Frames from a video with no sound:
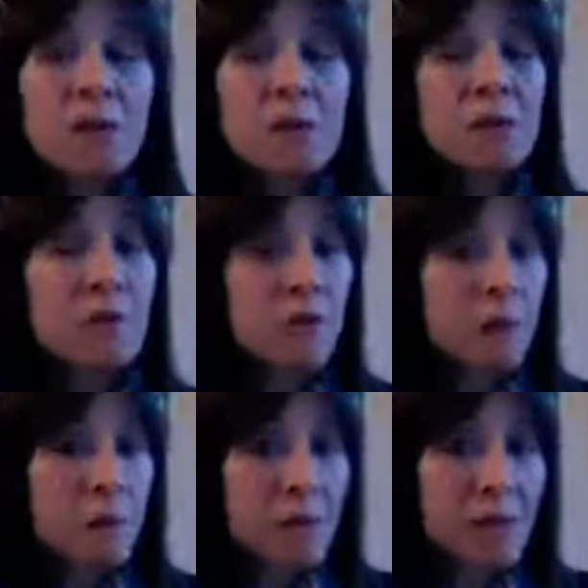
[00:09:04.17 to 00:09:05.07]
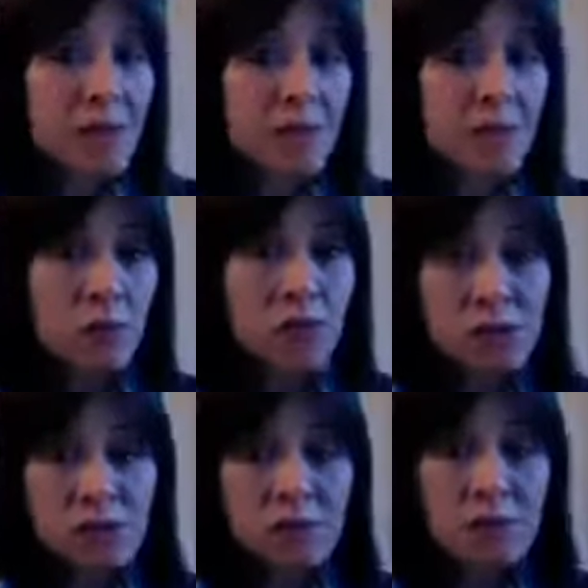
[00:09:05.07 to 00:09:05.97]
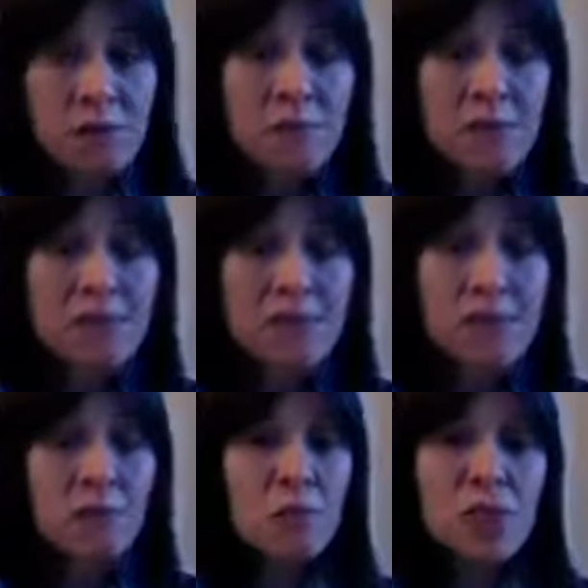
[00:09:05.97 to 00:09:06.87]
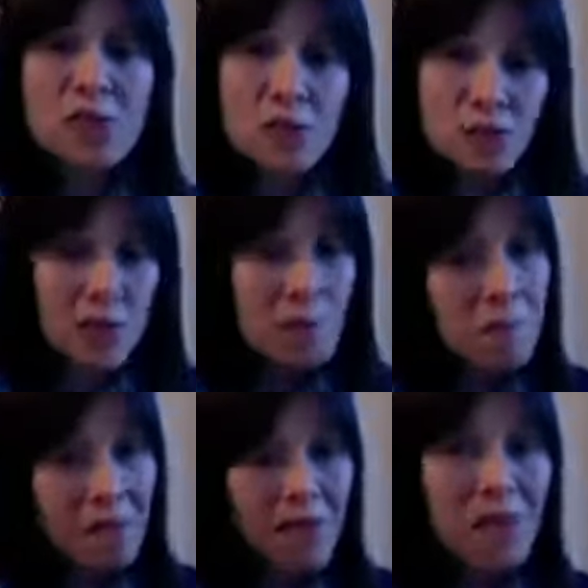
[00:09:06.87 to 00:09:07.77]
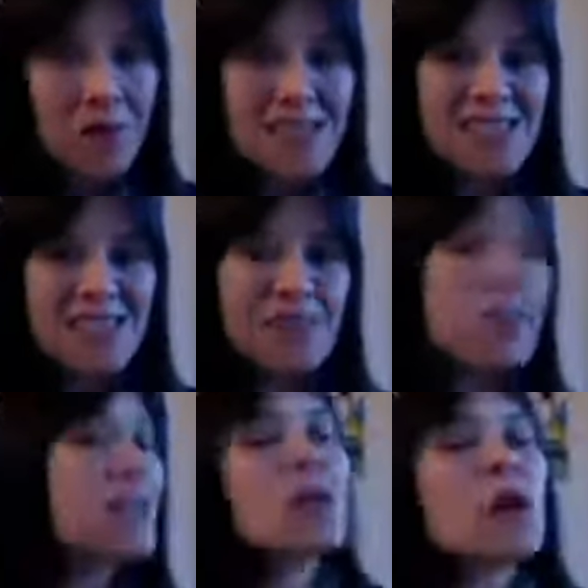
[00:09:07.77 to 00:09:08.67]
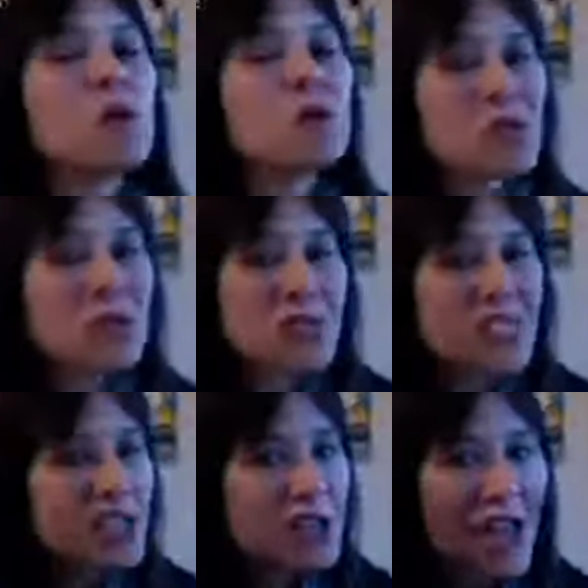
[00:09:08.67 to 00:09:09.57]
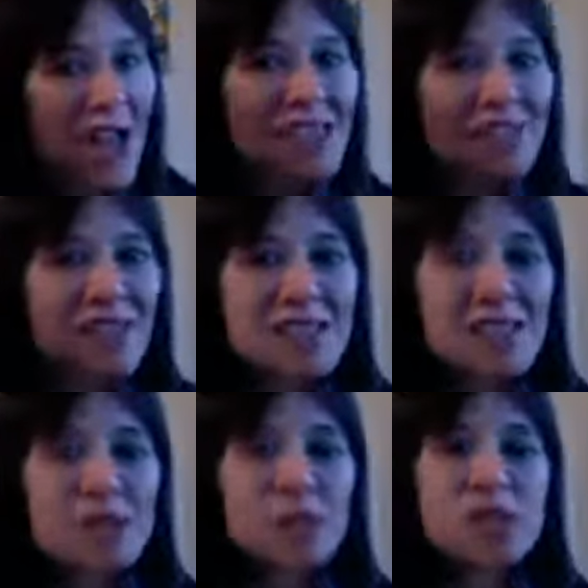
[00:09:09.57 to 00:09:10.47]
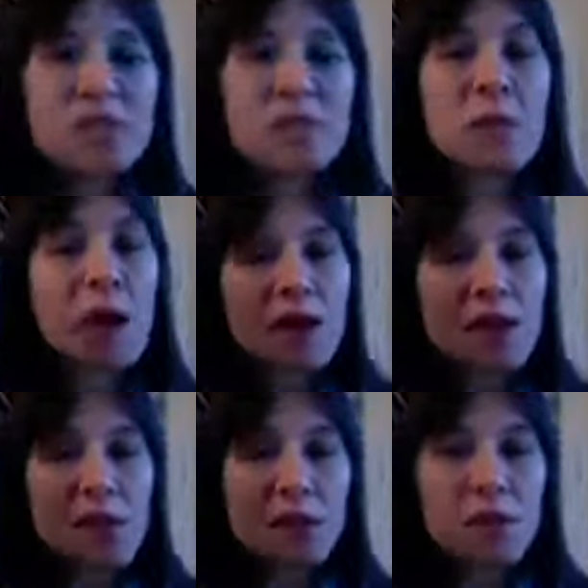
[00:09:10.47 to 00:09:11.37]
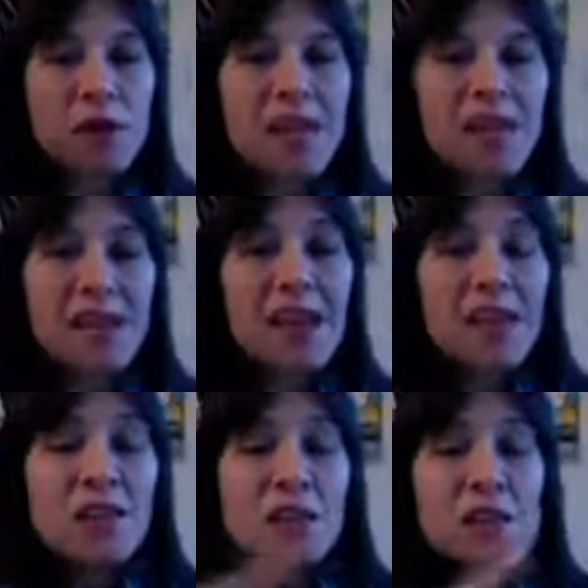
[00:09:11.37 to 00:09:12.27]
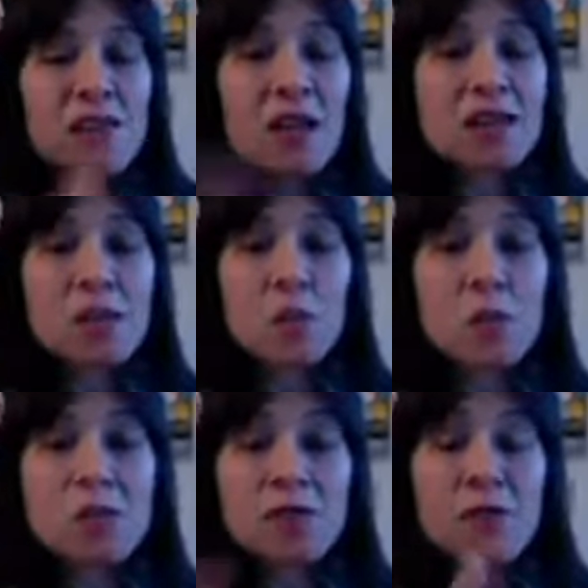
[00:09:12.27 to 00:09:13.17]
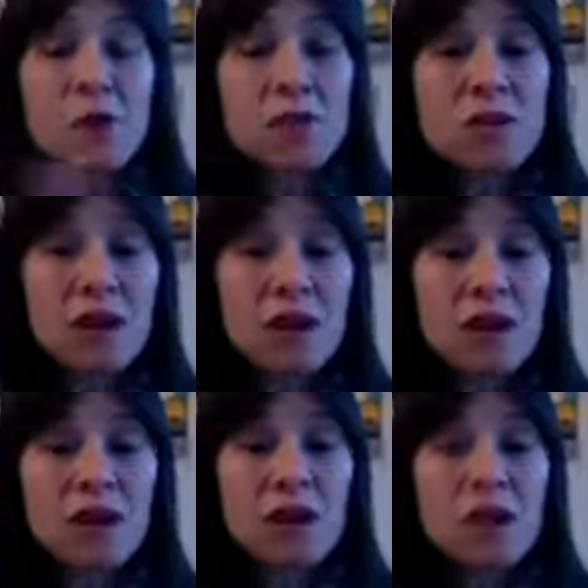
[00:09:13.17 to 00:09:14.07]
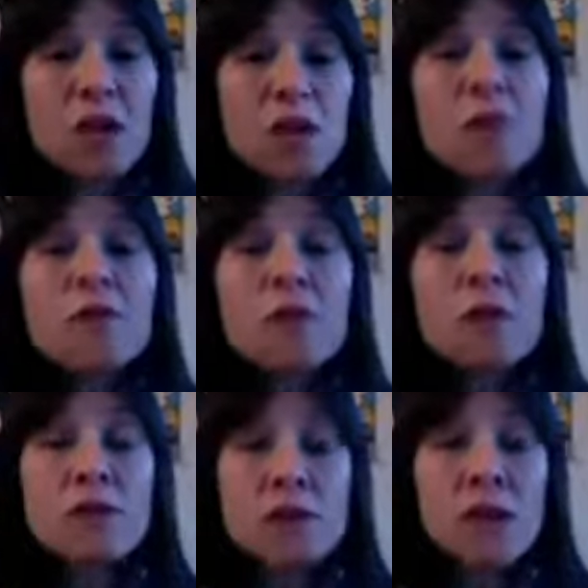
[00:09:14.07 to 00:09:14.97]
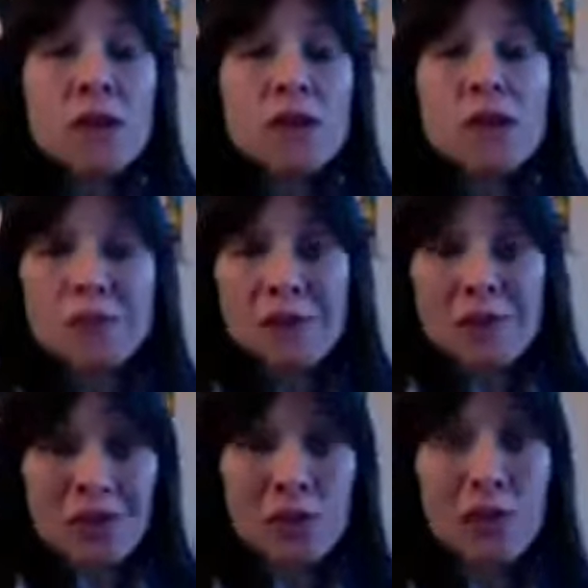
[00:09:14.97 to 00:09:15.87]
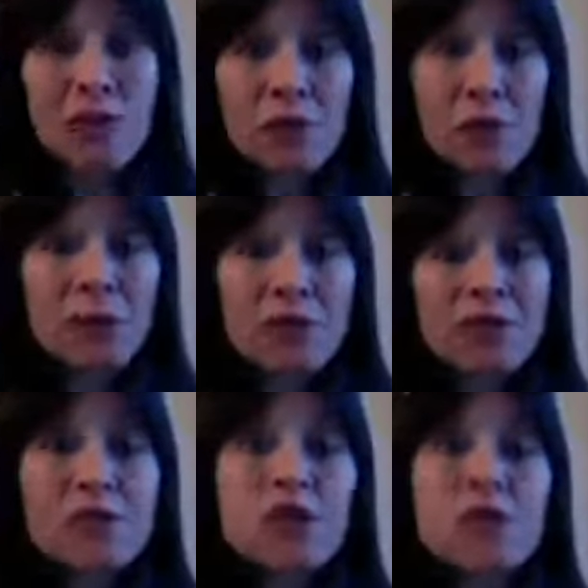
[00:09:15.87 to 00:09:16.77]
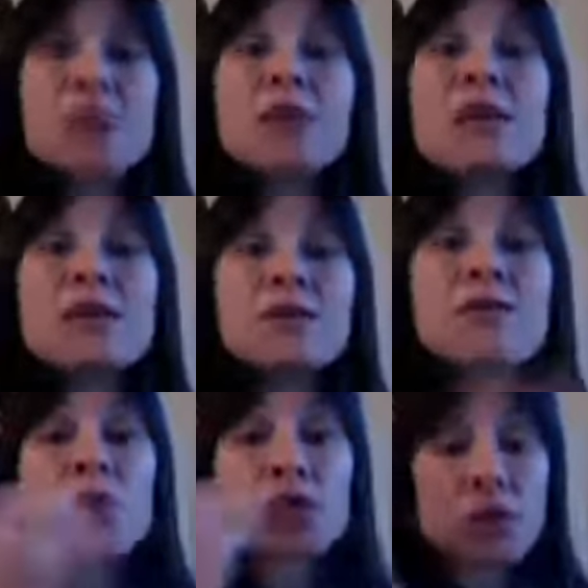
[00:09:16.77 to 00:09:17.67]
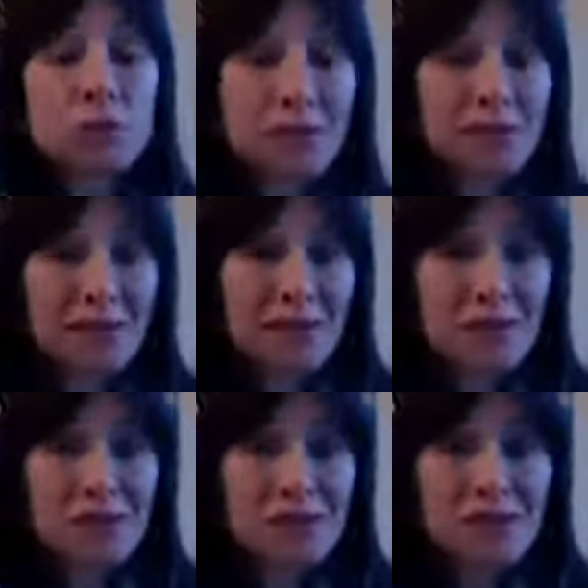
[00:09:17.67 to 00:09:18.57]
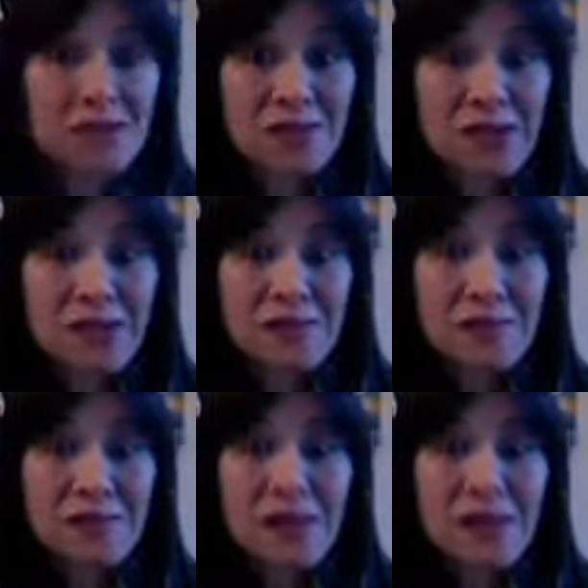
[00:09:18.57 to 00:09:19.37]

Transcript: the perspective of the Western medical mindset of like, oh, your reticular activating system, which is the part in your brain that decides on what to focus on, will focus on your beliefs, whatever your beliefs are, to reinforce your beliefs, right?